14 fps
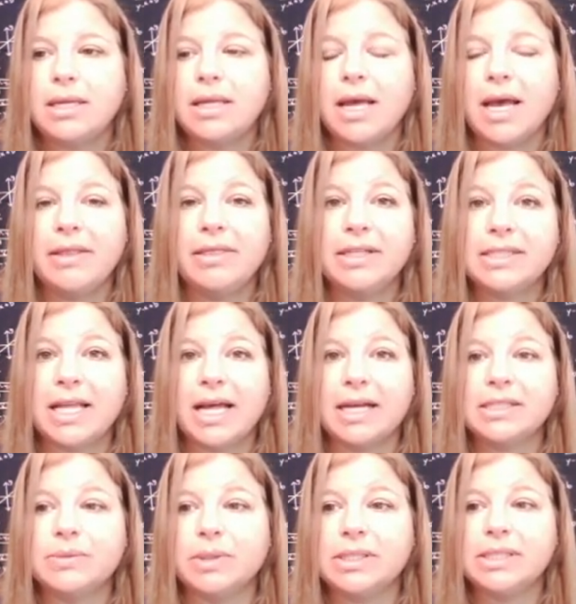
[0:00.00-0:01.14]
And this
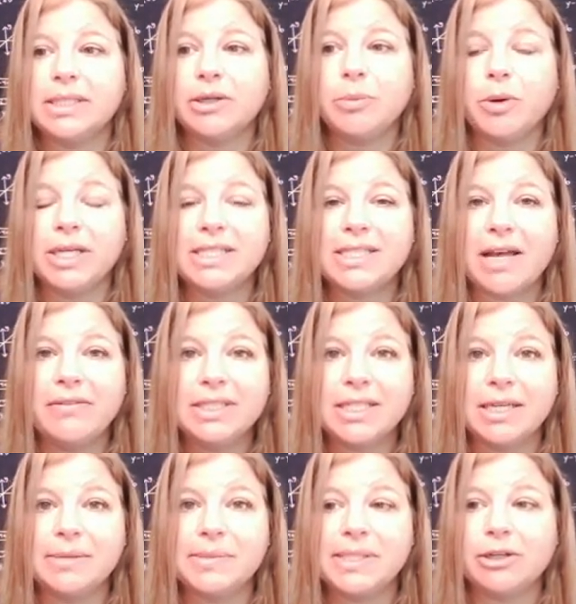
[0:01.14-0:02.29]
last one, 0.7
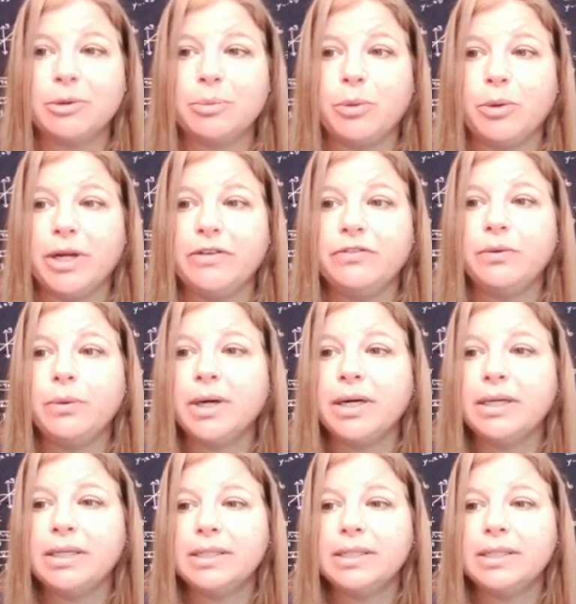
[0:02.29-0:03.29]
times 0.4,